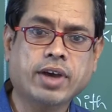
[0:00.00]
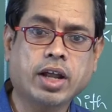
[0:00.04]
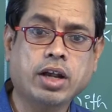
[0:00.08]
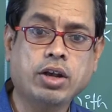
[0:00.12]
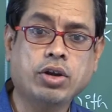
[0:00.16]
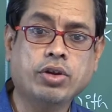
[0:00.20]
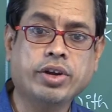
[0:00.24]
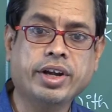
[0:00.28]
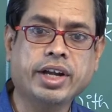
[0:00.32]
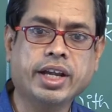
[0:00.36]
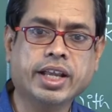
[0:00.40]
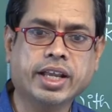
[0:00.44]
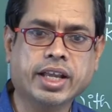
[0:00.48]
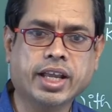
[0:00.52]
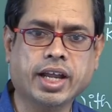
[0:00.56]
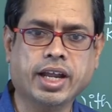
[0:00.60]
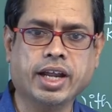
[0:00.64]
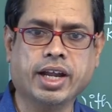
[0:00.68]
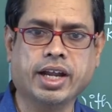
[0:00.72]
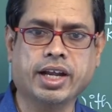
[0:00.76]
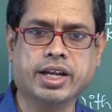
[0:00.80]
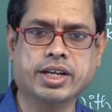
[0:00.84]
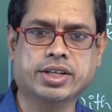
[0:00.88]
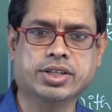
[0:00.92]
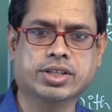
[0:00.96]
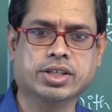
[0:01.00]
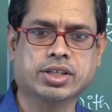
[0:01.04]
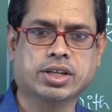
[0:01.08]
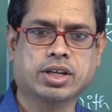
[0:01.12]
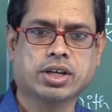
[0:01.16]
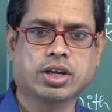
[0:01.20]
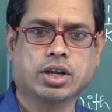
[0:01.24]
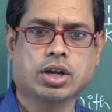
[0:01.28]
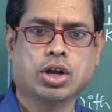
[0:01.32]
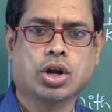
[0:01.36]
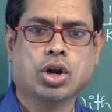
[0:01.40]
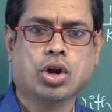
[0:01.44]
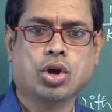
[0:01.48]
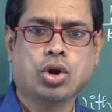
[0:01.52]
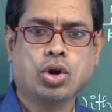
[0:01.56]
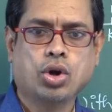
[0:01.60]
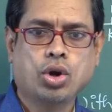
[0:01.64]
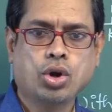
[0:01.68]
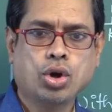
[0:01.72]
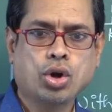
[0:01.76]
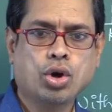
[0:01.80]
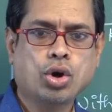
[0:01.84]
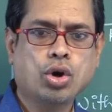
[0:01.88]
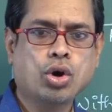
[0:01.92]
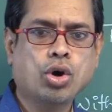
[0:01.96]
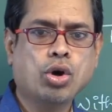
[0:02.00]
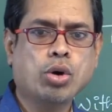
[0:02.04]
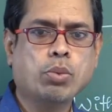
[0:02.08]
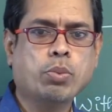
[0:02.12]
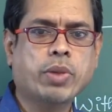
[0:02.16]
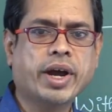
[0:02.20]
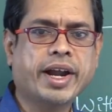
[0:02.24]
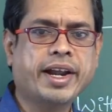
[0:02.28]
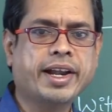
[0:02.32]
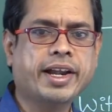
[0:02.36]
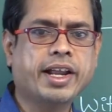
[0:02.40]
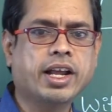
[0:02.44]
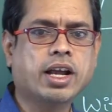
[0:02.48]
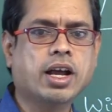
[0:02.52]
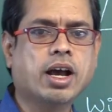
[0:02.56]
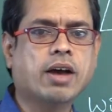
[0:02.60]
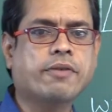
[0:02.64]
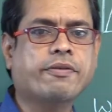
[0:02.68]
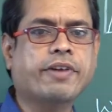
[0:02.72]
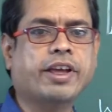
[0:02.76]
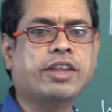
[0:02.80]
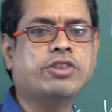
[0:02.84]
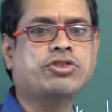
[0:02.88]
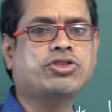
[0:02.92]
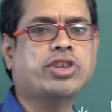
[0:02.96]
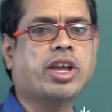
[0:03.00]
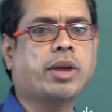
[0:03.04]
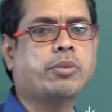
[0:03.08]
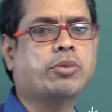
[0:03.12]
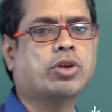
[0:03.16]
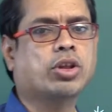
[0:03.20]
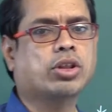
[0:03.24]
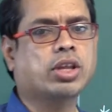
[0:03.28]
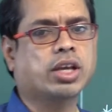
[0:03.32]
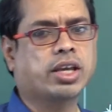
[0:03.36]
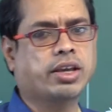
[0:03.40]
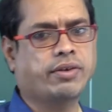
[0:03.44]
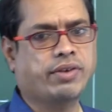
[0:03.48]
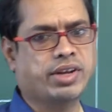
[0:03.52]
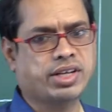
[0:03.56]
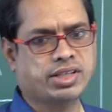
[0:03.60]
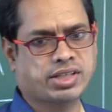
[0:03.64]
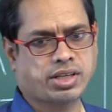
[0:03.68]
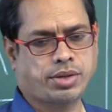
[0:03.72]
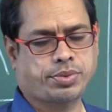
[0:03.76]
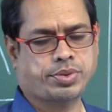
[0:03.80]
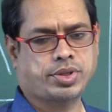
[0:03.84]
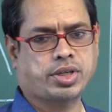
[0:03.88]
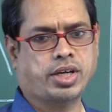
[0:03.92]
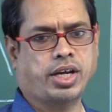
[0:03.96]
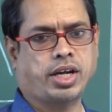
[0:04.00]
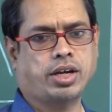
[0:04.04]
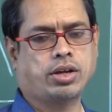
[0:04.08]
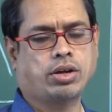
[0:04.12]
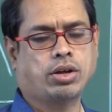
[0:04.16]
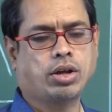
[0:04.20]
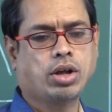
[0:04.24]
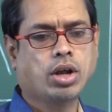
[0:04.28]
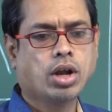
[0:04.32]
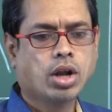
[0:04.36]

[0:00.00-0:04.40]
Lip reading: value indicates low binding of enzyme to the given substrate.